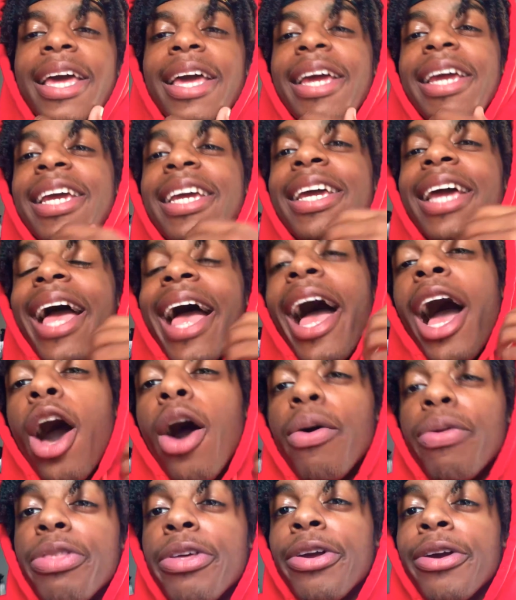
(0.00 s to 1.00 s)
Eat
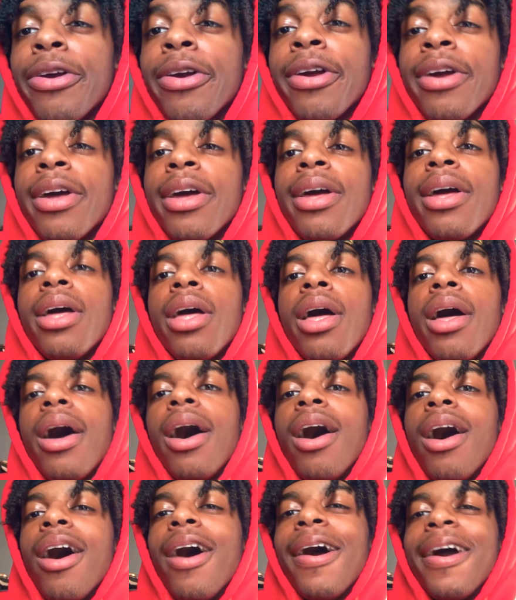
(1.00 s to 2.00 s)
healthier.
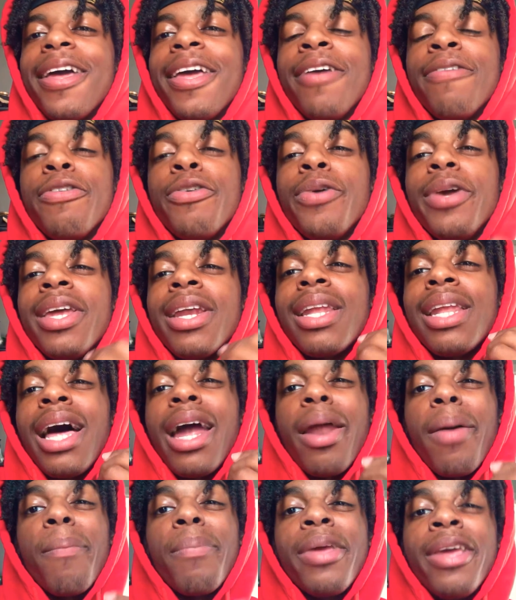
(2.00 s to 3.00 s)
Uh, if you eat a lot
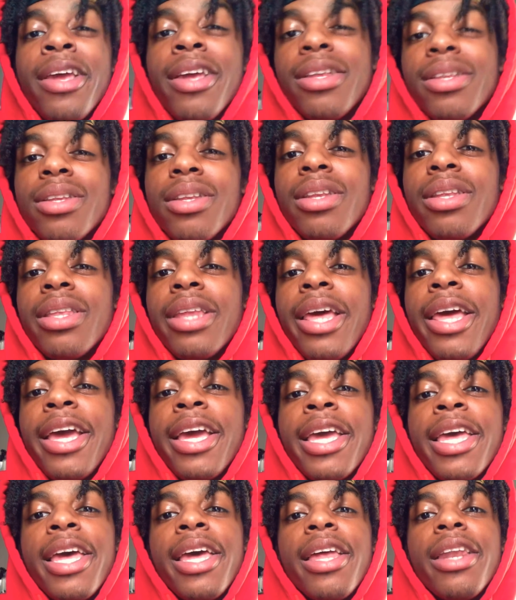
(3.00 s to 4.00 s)
of meat, it
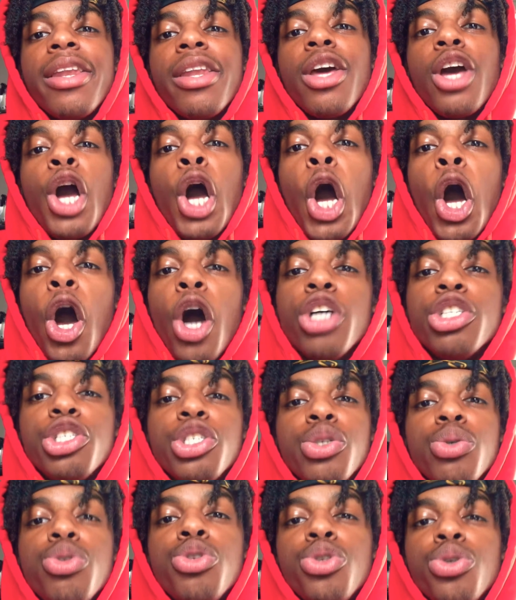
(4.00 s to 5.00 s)
can cause
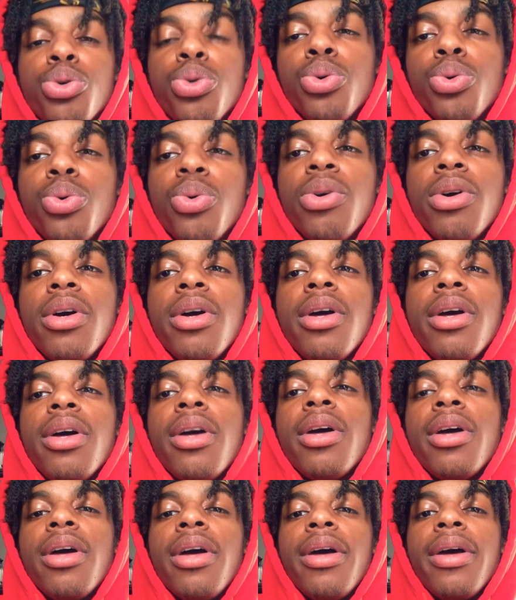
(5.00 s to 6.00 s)
you to
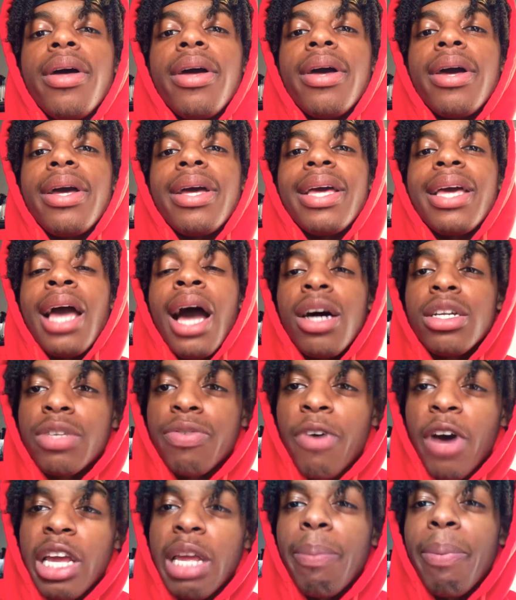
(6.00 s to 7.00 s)

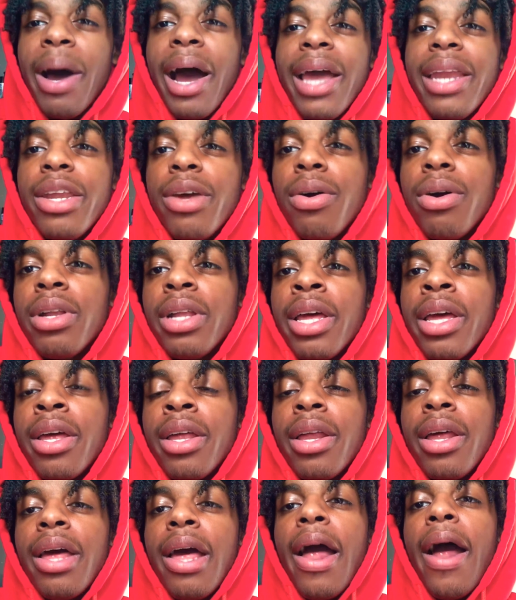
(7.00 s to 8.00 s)
calcify your pineal gland.
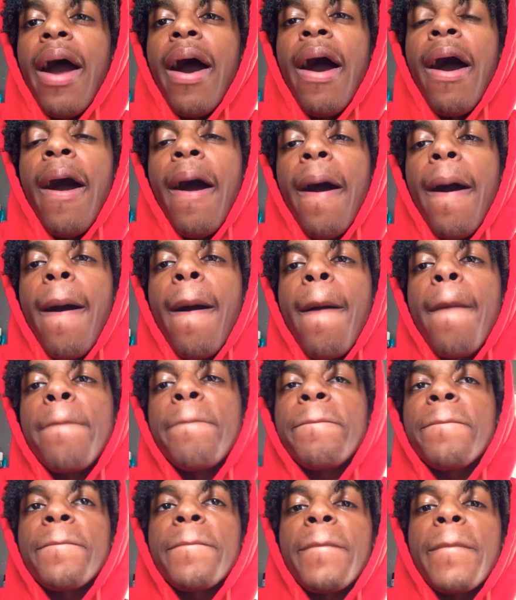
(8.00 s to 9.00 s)
Uh,
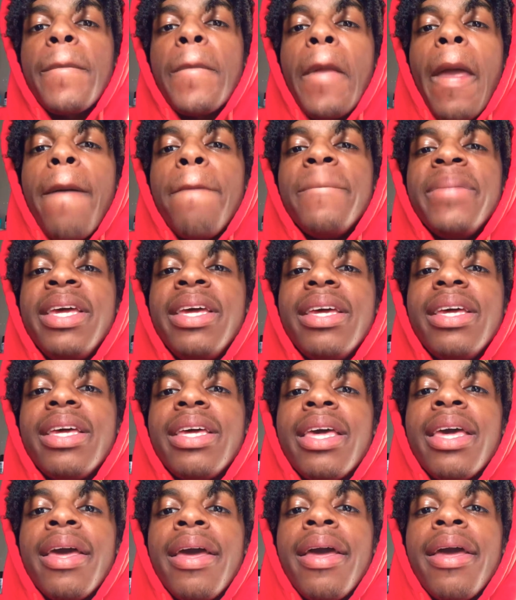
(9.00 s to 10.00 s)
meat
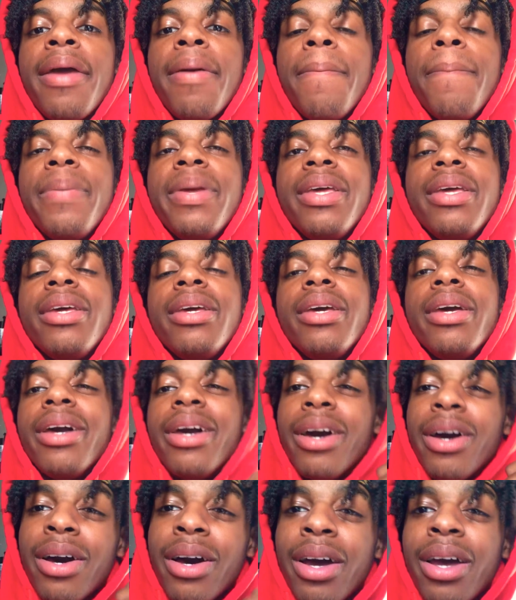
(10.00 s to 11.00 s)
can be
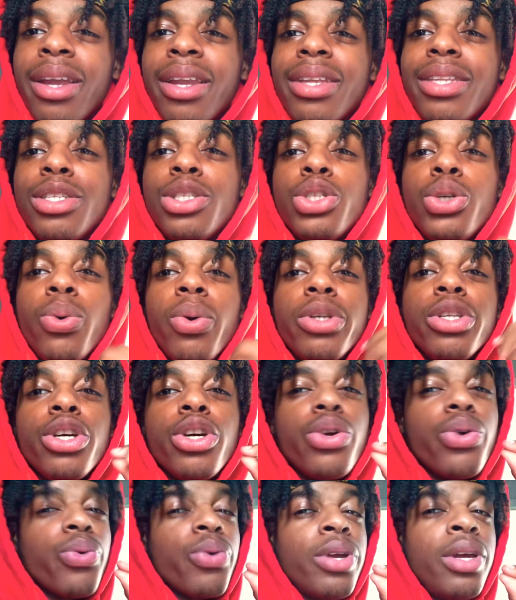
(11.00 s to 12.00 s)
good to a
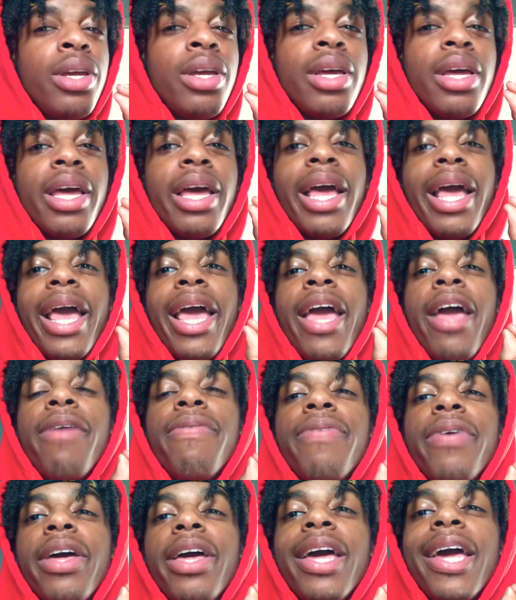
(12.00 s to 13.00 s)
degree
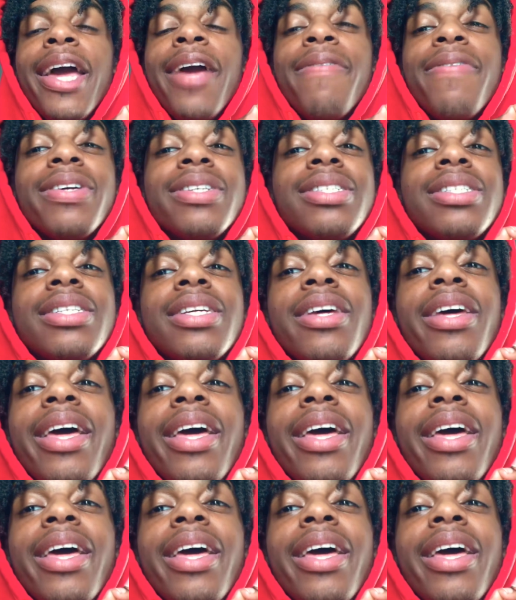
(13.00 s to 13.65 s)
if if it's